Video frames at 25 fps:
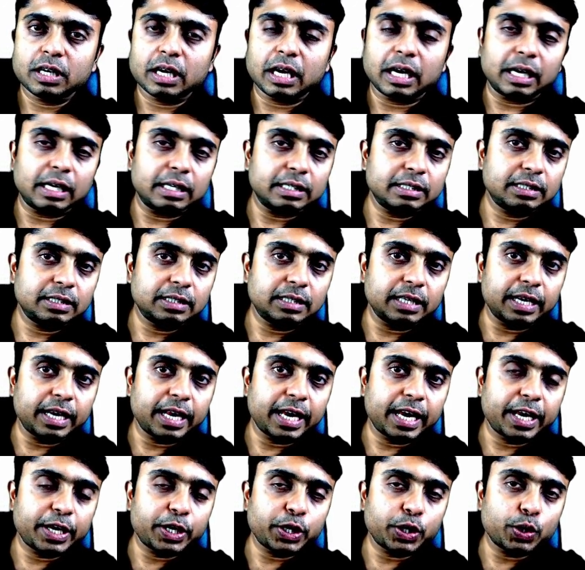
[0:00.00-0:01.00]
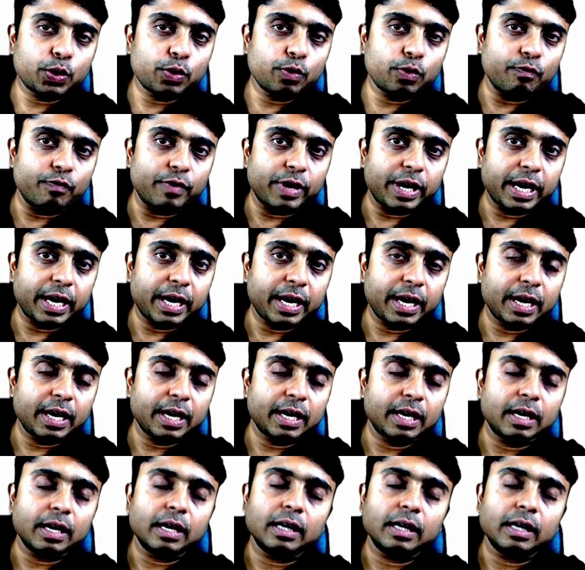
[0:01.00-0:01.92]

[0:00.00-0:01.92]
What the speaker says: a scenario where